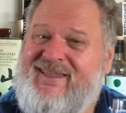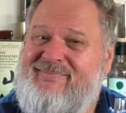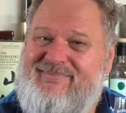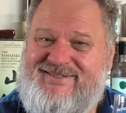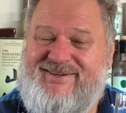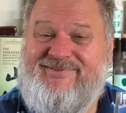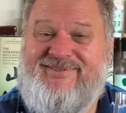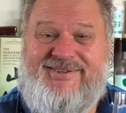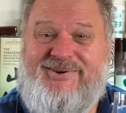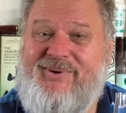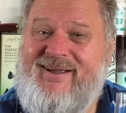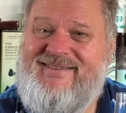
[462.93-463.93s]
But so
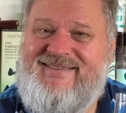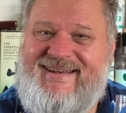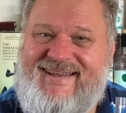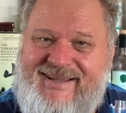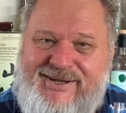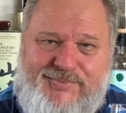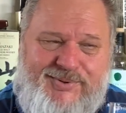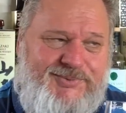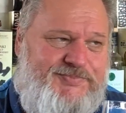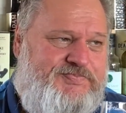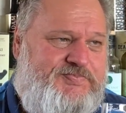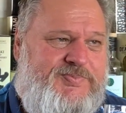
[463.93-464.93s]
quite drinkable.
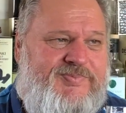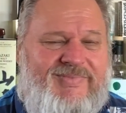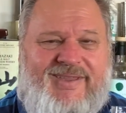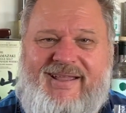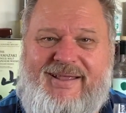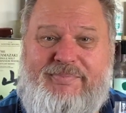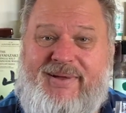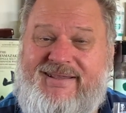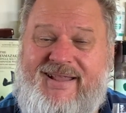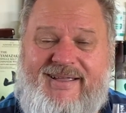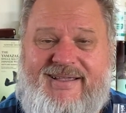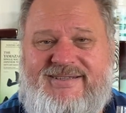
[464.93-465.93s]
But
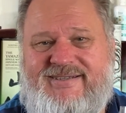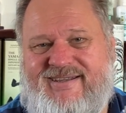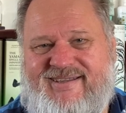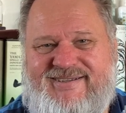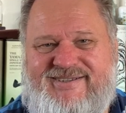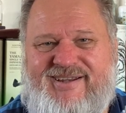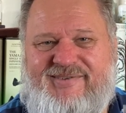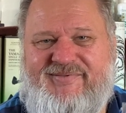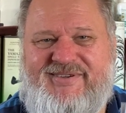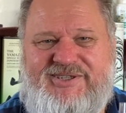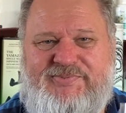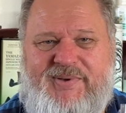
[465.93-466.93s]
like I said, it's
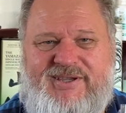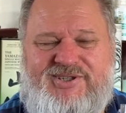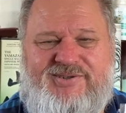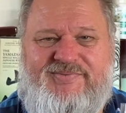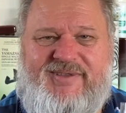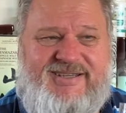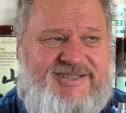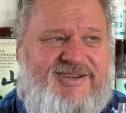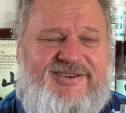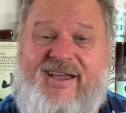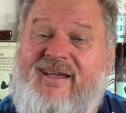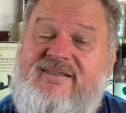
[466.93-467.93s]
nothing special. It's a
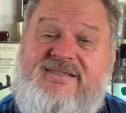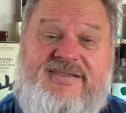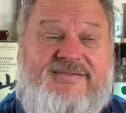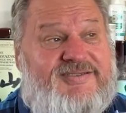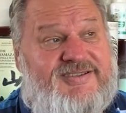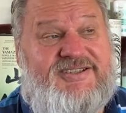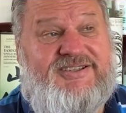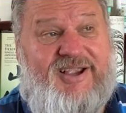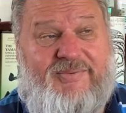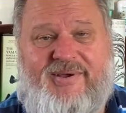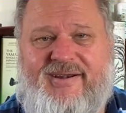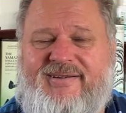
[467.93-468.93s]
nice
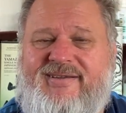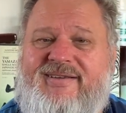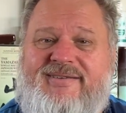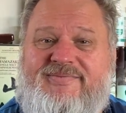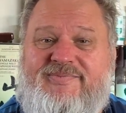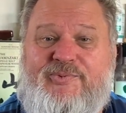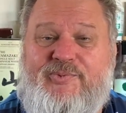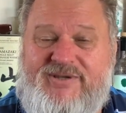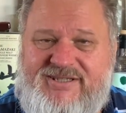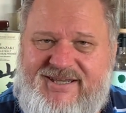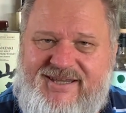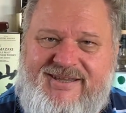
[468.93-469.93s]
summer
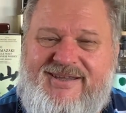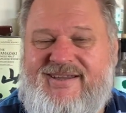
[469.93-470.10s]
whiskey.